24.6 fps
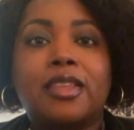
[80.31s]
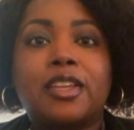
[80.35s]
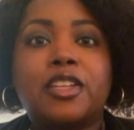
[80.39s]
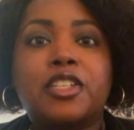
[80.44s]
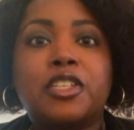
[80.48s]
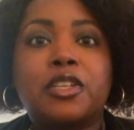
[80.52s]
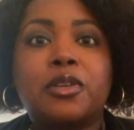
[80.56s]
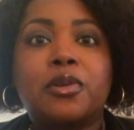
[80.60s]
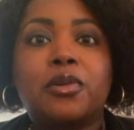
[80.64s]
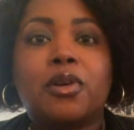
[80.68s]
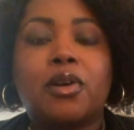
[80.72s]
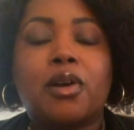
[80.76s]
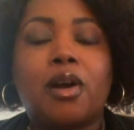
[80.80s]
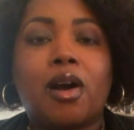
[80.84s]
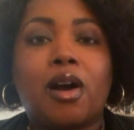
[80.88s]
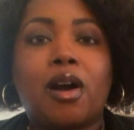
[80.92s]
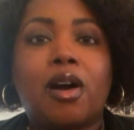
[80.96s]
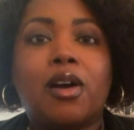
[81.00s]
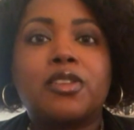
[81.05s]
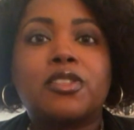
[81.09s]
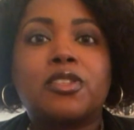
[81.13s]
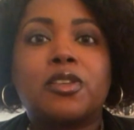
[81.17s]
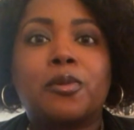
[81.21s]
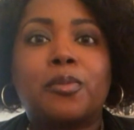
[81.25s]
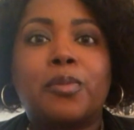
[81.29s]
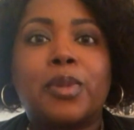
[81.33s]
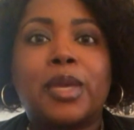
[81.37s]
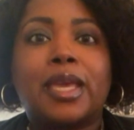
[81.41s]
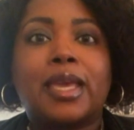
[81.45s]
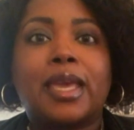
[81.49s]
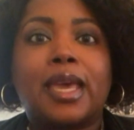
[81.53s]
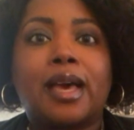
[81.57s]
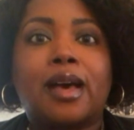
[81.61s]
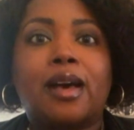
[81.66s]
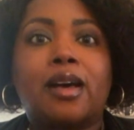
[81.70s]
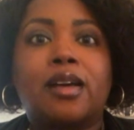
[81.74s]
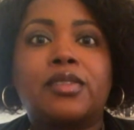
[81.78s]
11 Alive
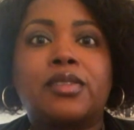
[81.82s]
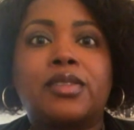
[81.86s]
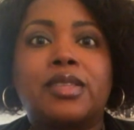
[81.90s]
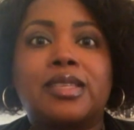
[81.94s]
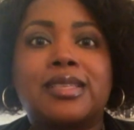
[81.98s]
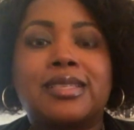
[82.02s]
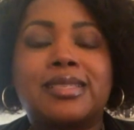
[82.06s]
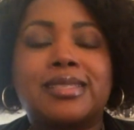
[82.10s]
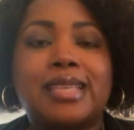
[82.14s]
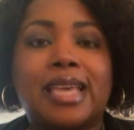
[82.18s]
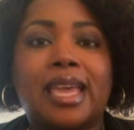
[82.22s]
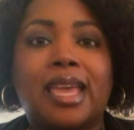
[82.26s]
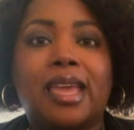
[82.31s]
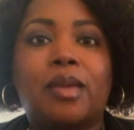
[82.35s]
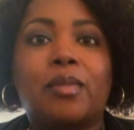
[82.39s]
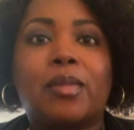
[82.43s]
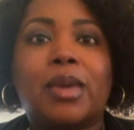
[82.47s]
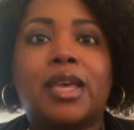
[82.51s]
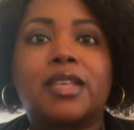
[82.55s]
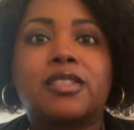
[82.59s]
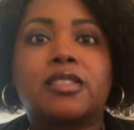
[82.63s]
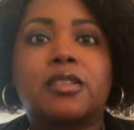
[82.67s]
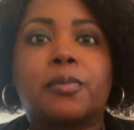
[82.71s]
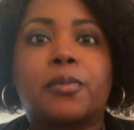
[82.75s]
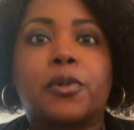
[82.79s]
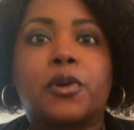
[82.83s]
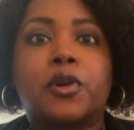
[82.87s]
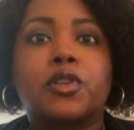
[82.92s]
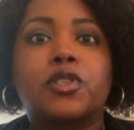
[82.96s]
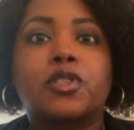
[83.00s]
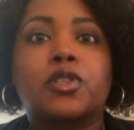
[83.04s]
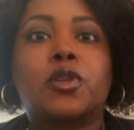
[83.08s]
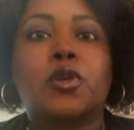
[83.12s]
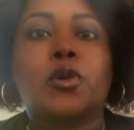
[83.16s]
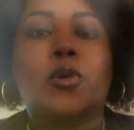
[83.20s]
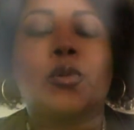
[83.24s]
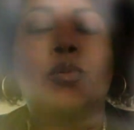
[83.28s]
legal analyst Latonia Hines
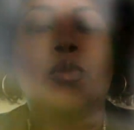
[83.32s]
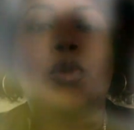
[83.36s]
says